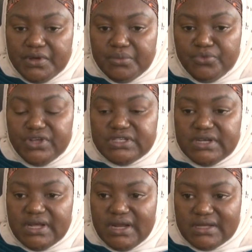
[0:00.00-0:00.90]
um,
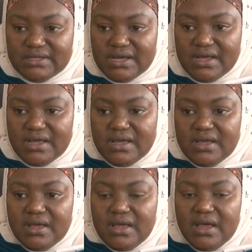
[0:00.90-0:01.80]
written a letter,
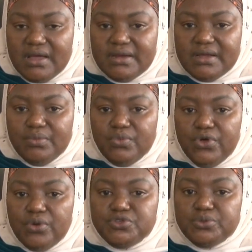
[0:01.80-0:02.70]
and um, we
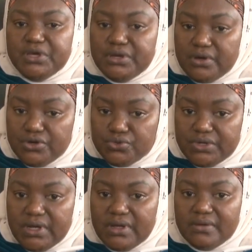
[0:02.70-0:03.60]
hope to be in
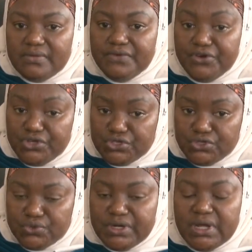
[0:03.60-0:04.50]
Kaduna very
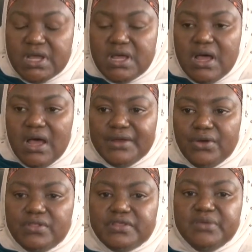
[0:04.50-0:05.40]
soon. And
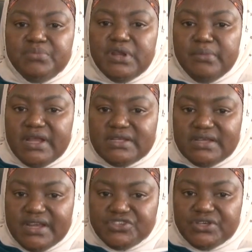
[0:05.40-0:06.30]
all the
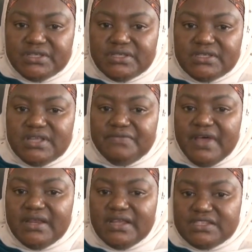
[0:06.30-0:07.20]
implementing agencies have
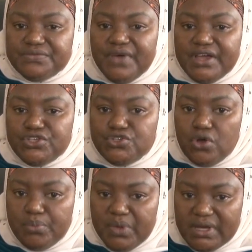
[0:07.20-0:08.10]
identified
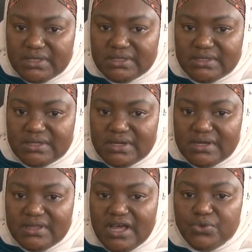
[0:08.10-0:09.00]
topics
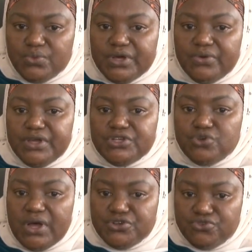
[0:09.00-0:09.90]
that we're going
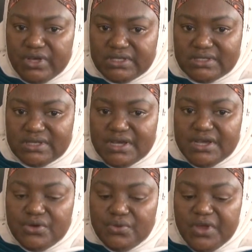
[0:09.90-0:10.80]
to address
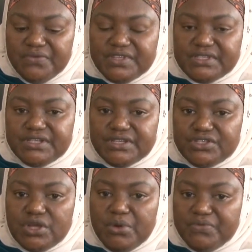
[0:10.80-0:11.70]
when visiting
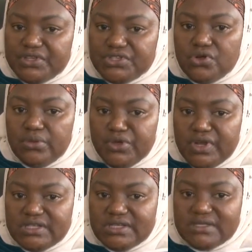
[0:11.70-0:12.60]
some of these
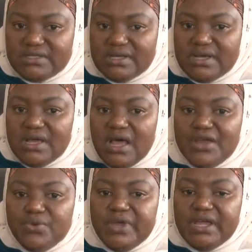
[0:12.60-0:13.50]
communities.
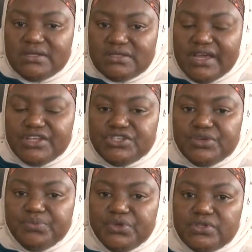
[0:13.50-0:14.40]
And we intend
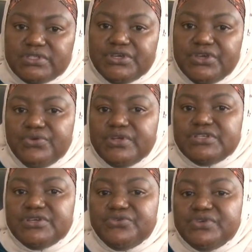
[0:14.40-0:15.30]
to build
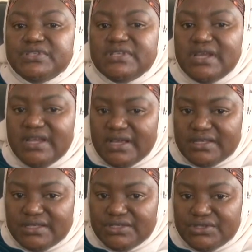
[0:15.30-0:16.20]
security
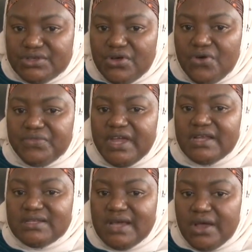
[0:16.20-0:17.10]
resilience of the
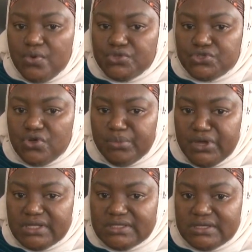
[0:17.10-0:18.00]
entire host
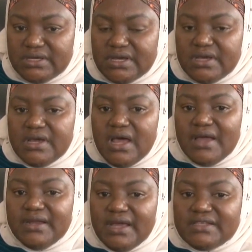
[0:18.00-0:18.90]
community
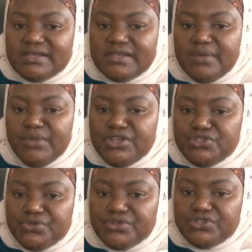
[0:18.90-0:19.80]
and getting them
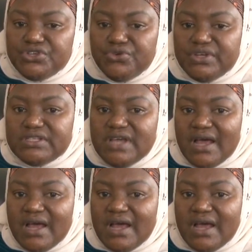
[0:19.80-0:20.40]
into the security